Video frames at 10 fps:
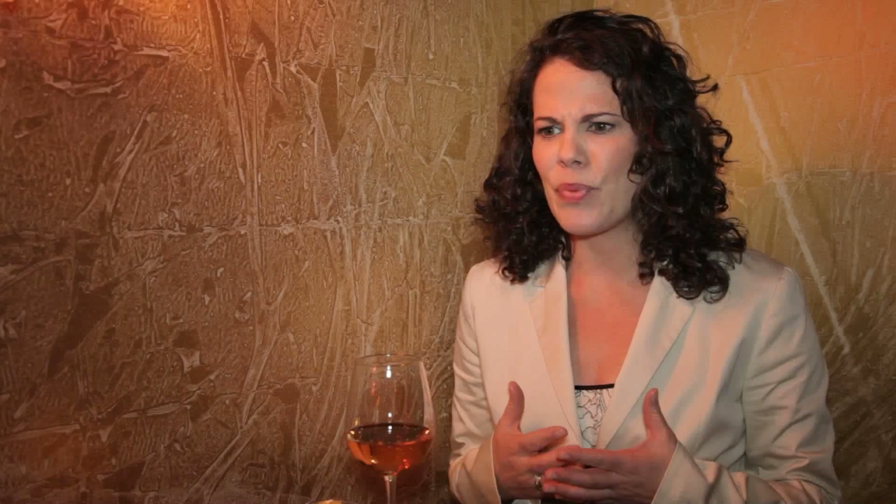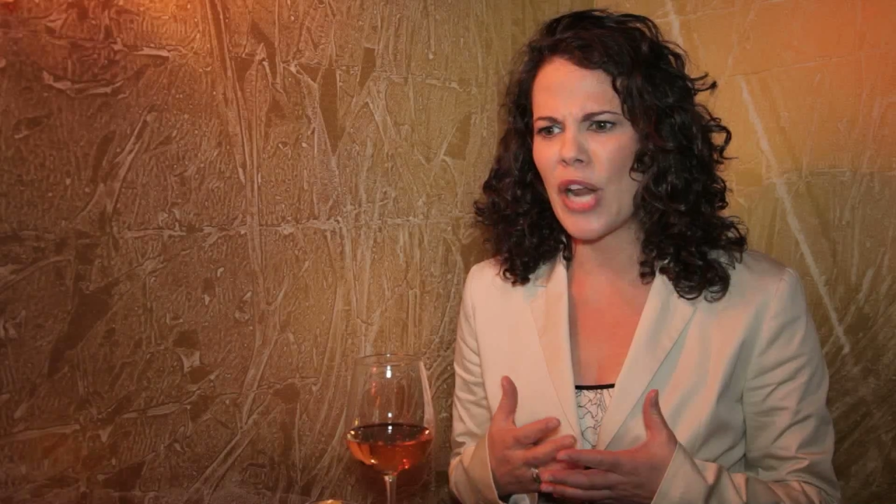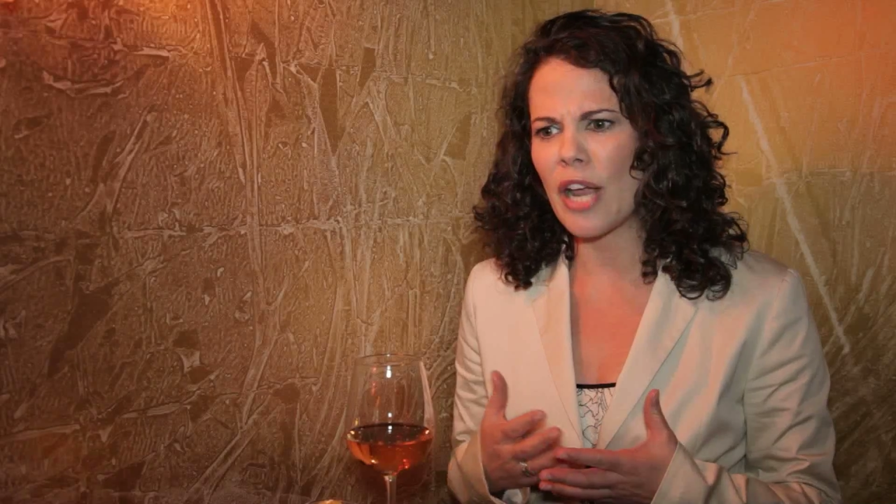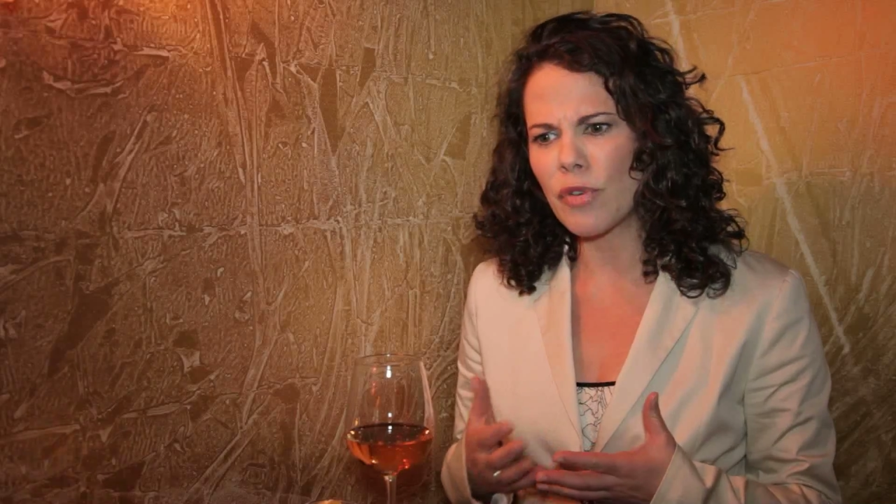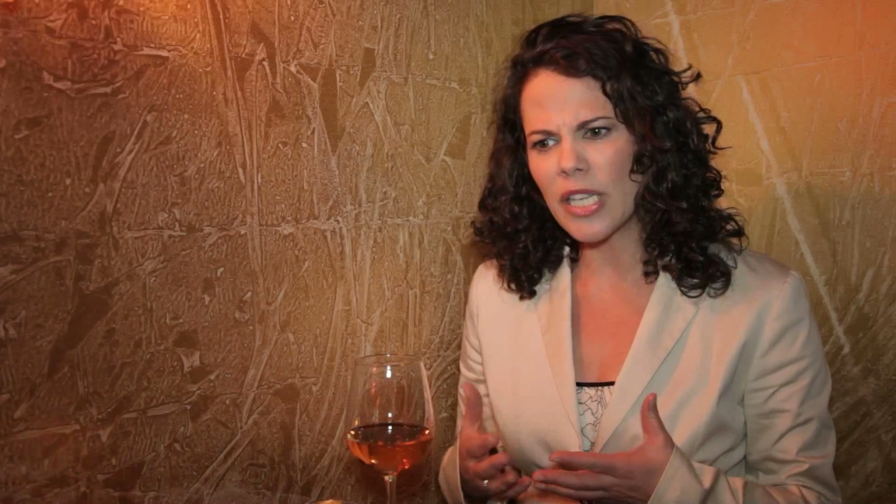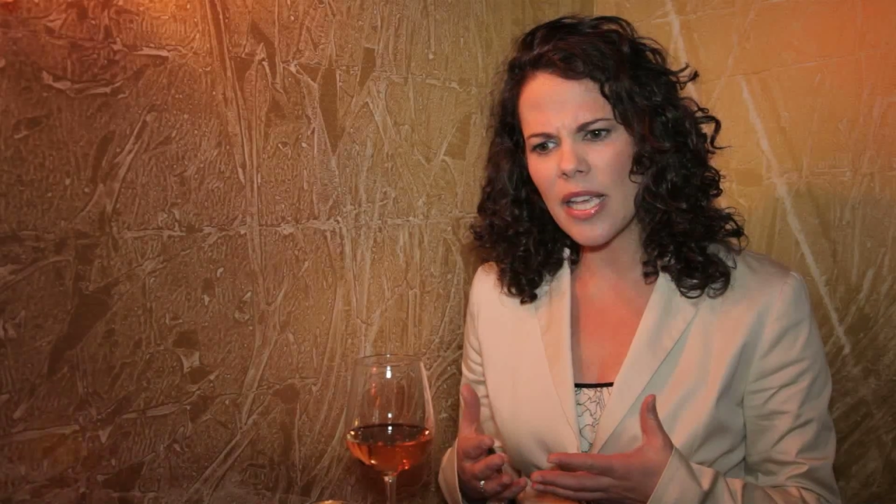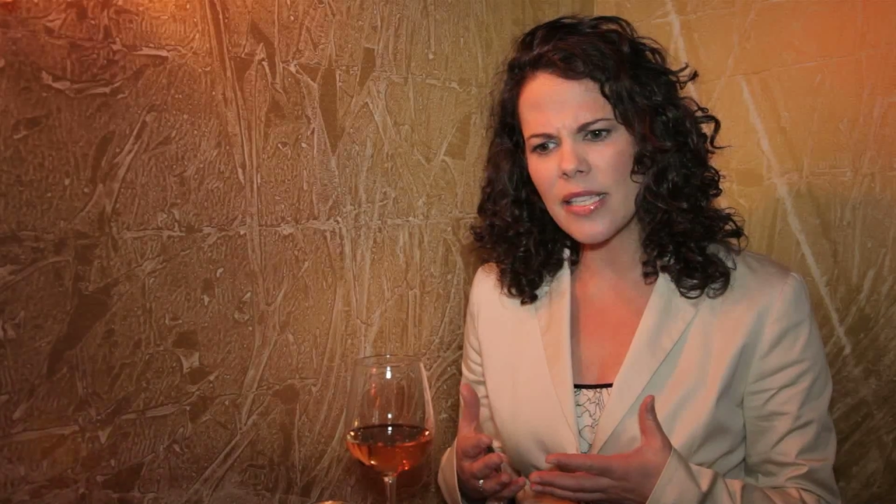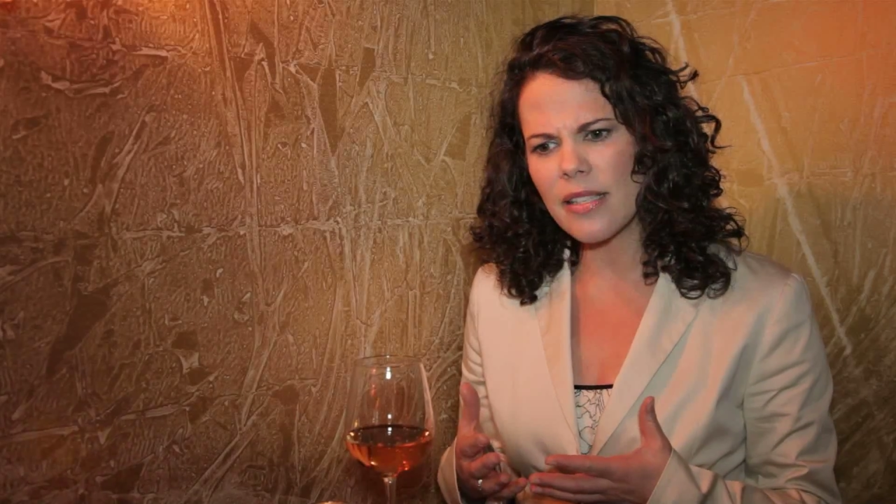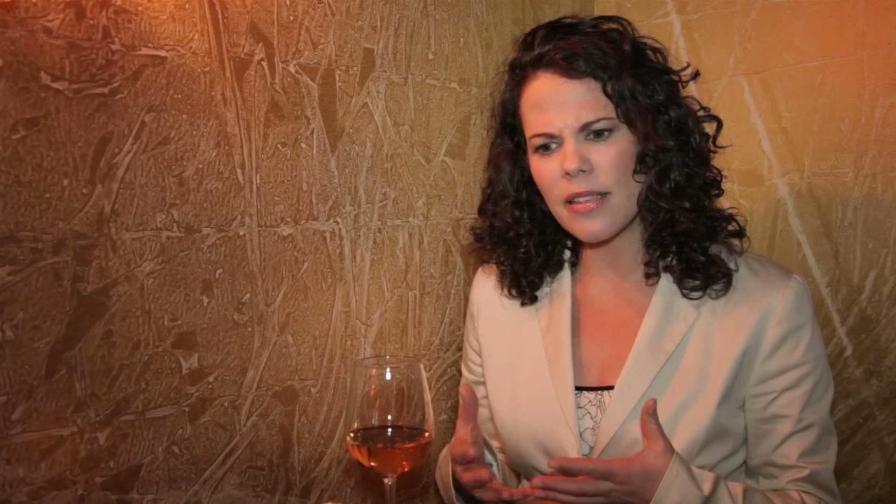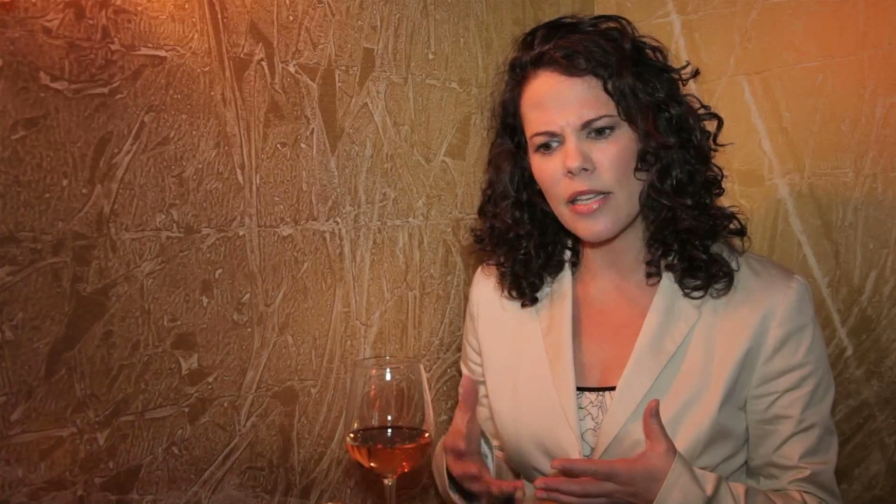but I
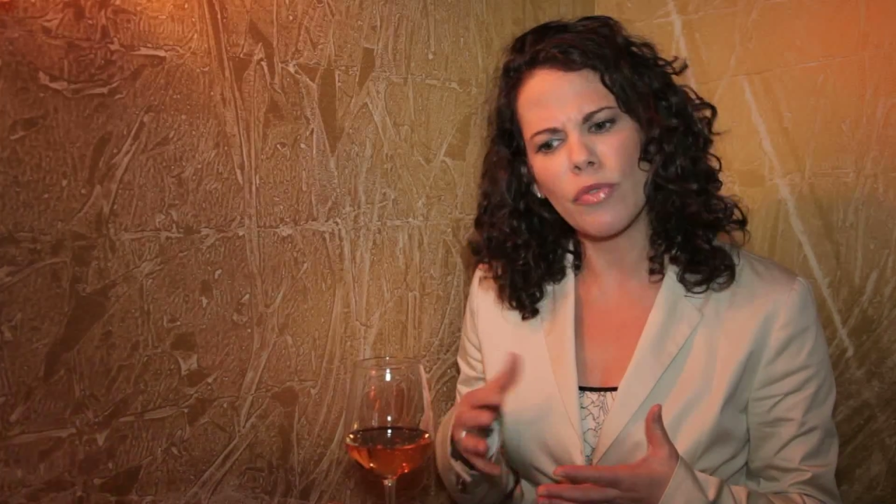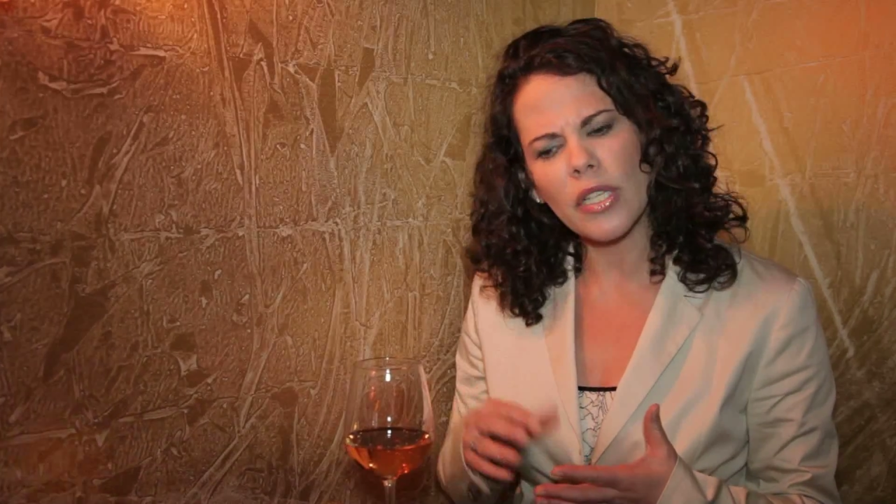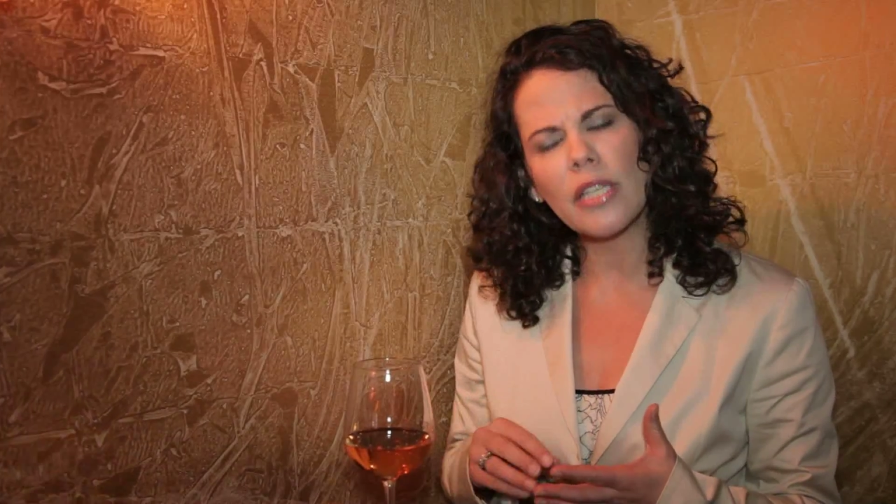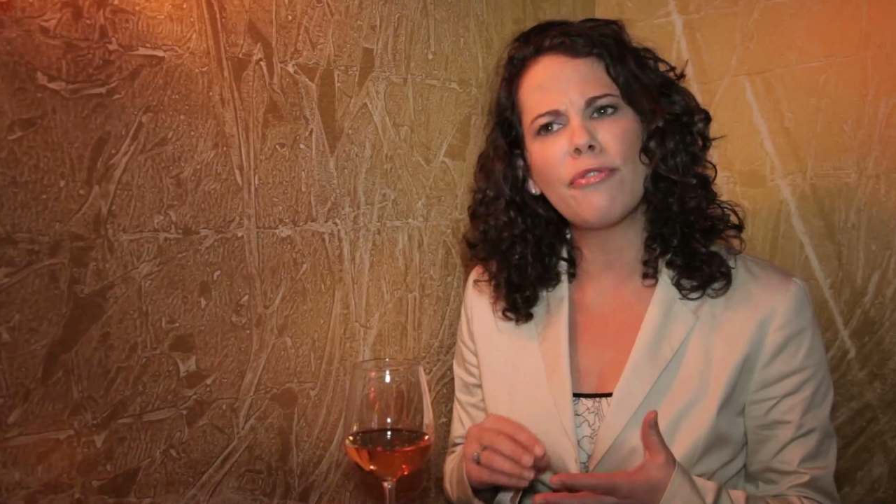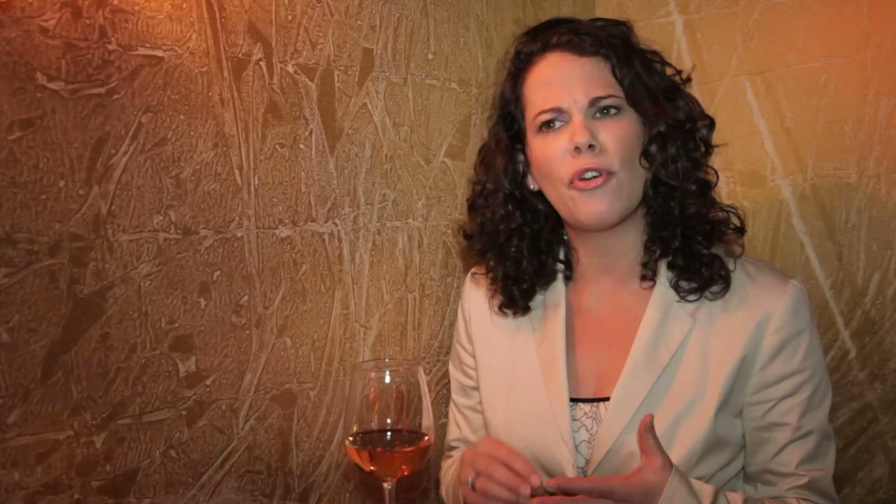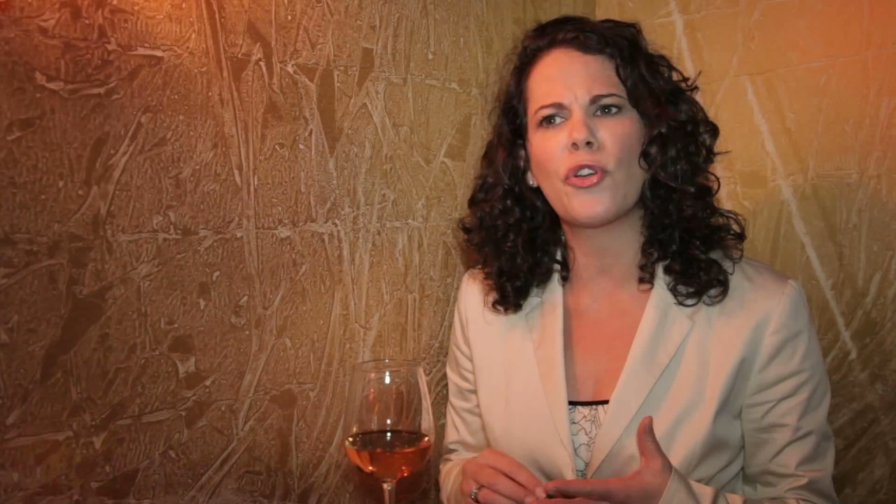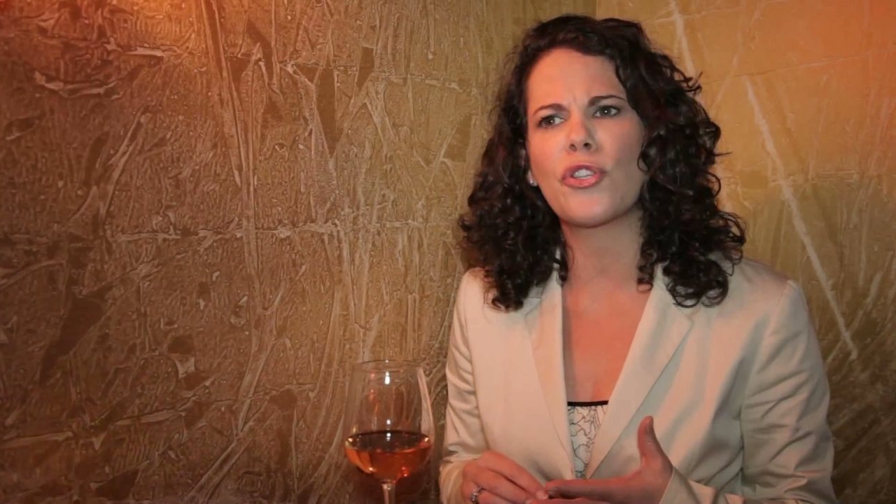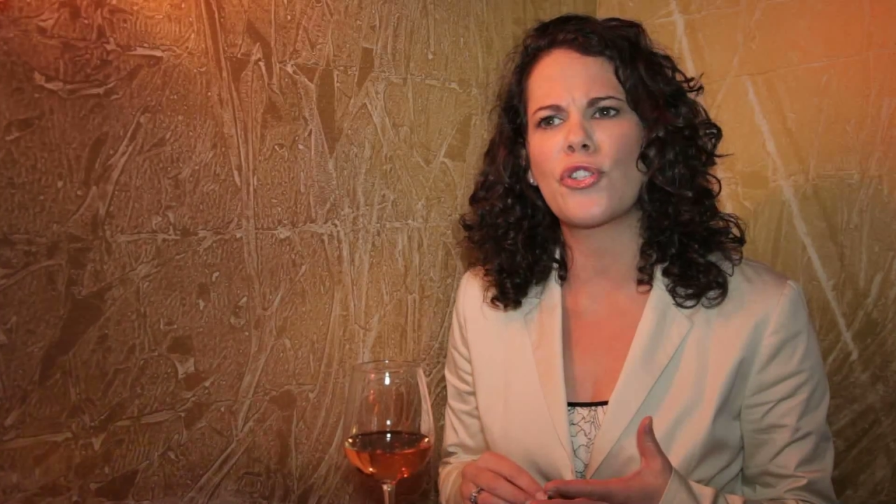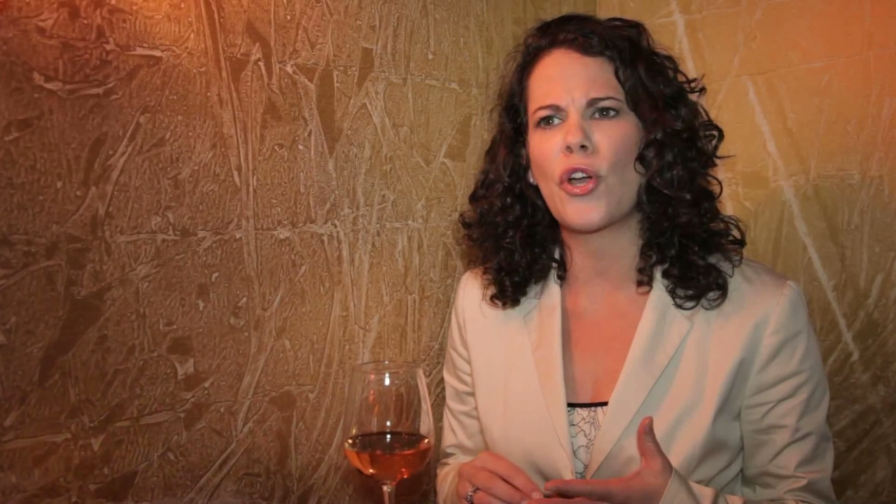realized that they really focused